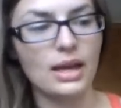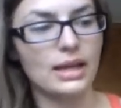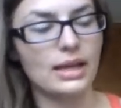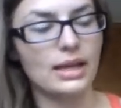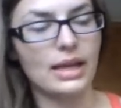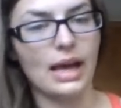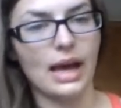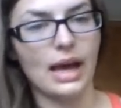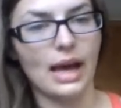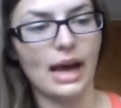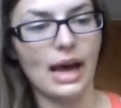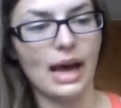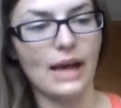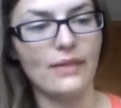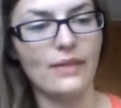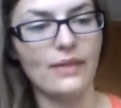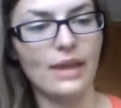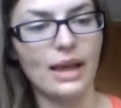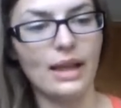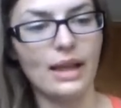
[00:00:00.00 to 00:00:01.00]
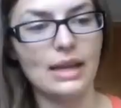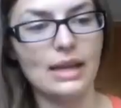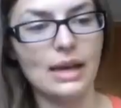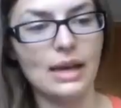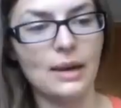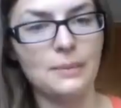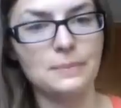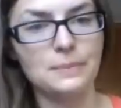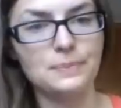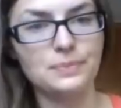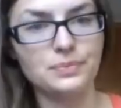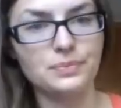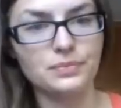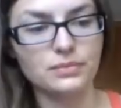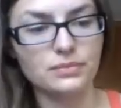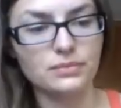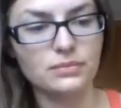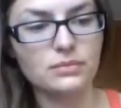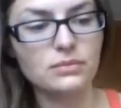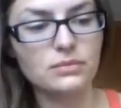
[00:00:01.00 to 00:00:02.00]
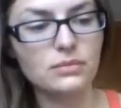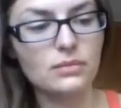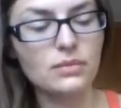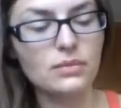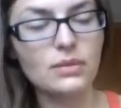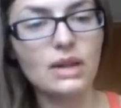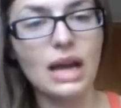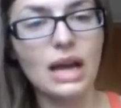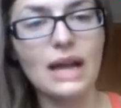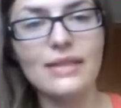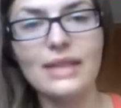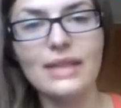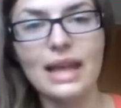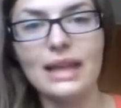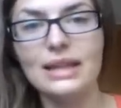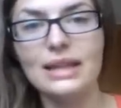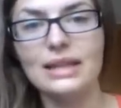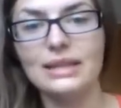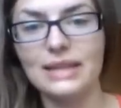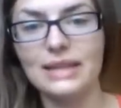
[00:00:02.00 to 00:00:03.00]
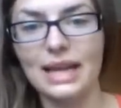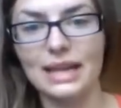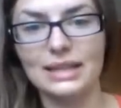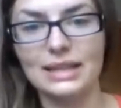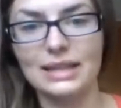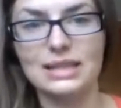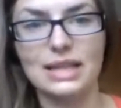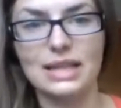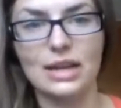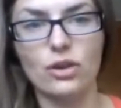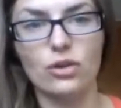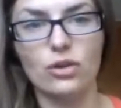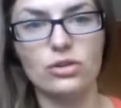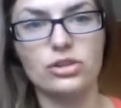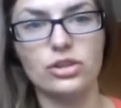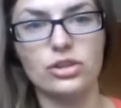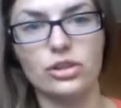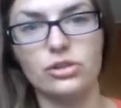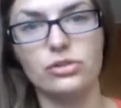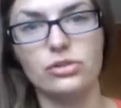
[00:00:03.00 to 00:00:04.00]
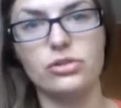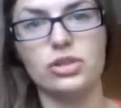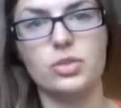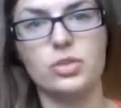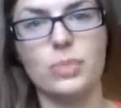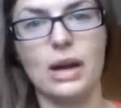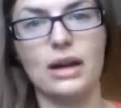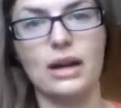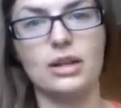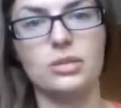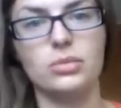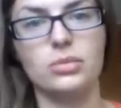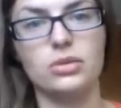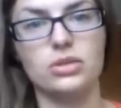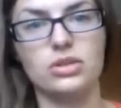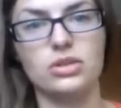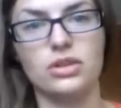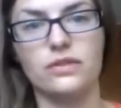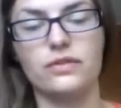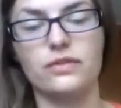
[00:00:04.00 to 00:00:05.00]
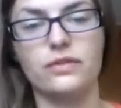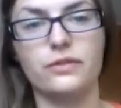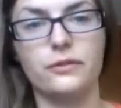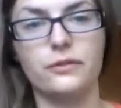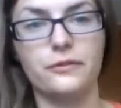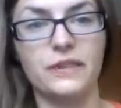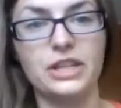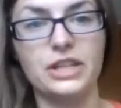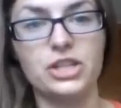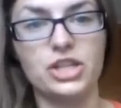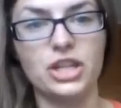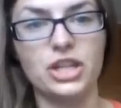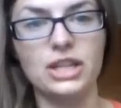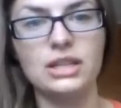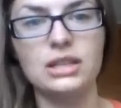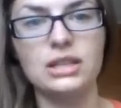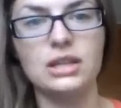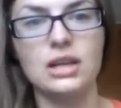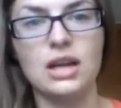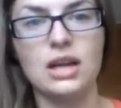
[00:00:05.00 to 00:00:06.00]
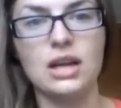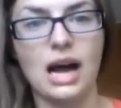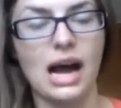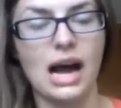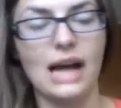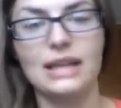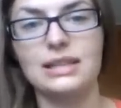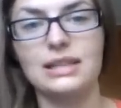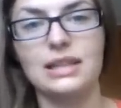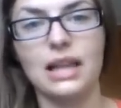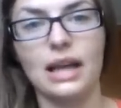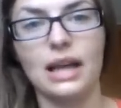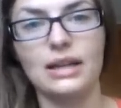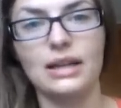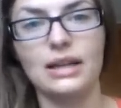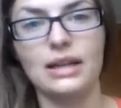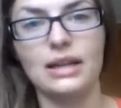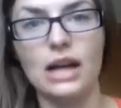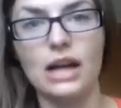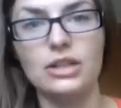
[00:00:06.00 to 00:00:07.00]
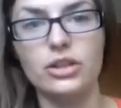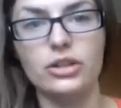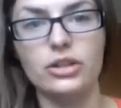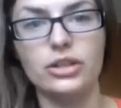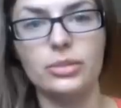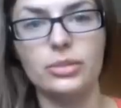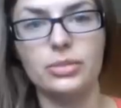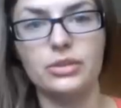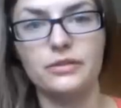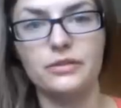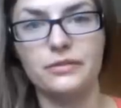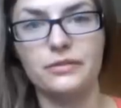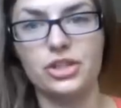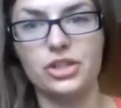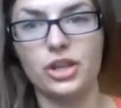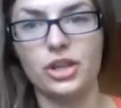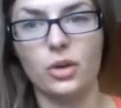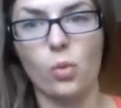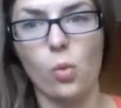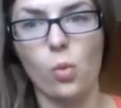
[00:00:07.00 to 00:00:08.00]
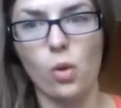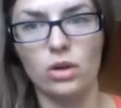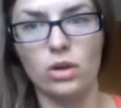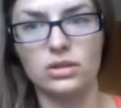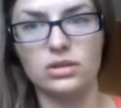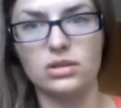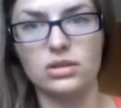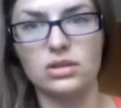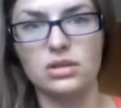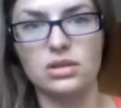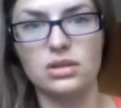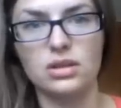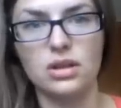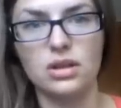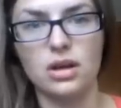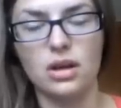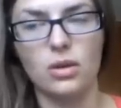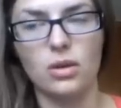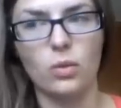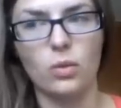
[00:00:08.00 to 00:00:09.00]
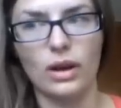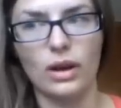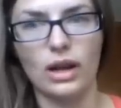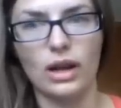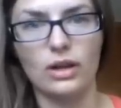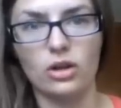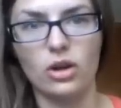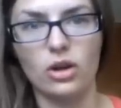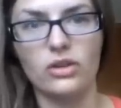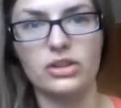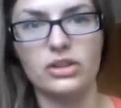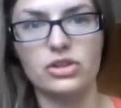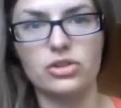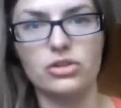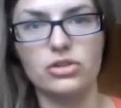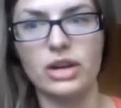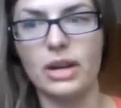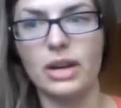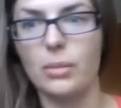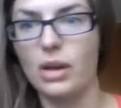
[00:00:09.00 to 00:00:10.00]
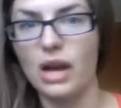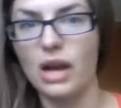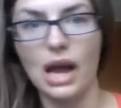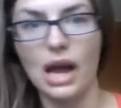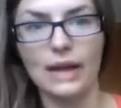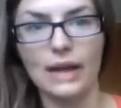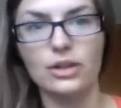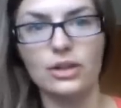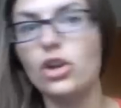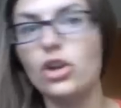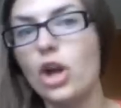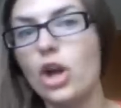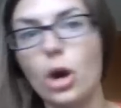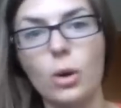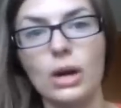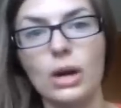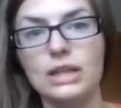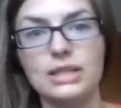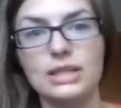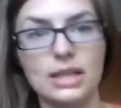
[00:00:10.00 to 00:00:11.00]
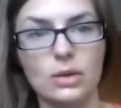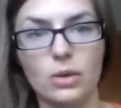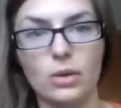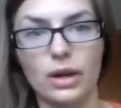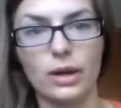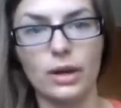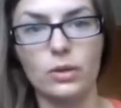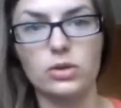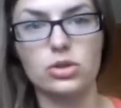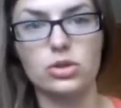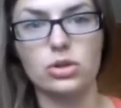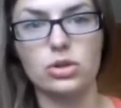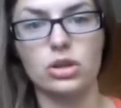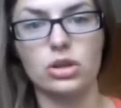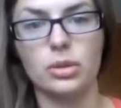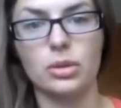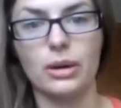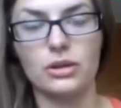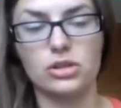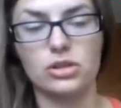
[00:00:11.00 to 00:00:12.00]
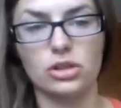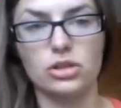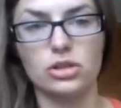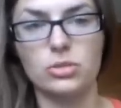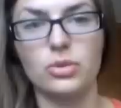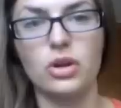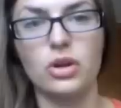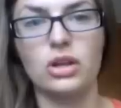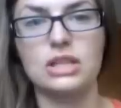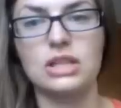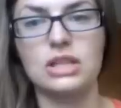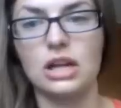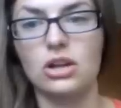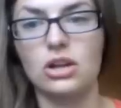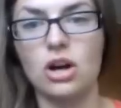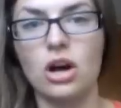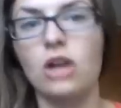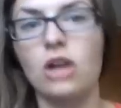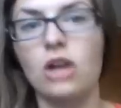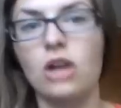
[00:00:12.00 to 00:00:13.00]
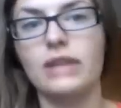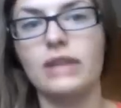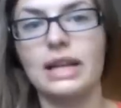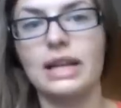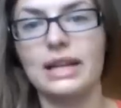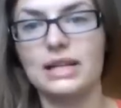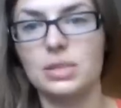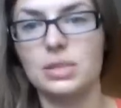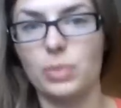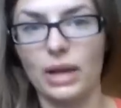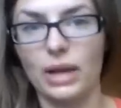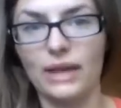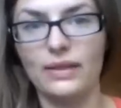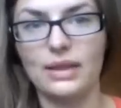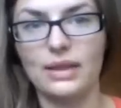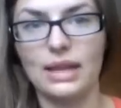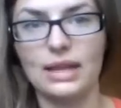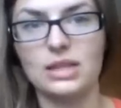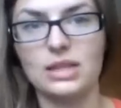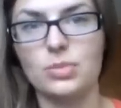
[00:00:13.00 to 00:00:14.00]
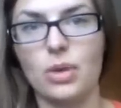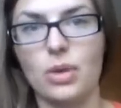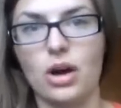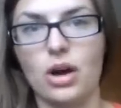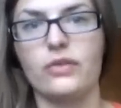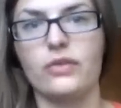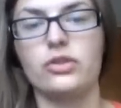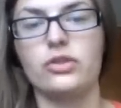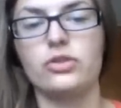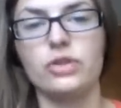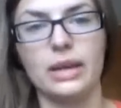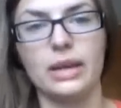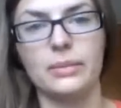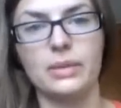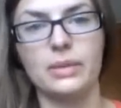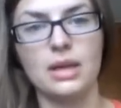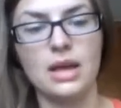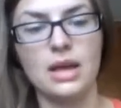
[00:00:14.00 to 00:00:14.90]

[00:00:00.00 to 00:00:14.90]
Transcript: Yeah, and then, um, and then next he also used parables of fishing and like I'd only been fishing once when I got this dream, and I had no idea what he was talking about. So to be honest, I can't really explain the next part of the dream.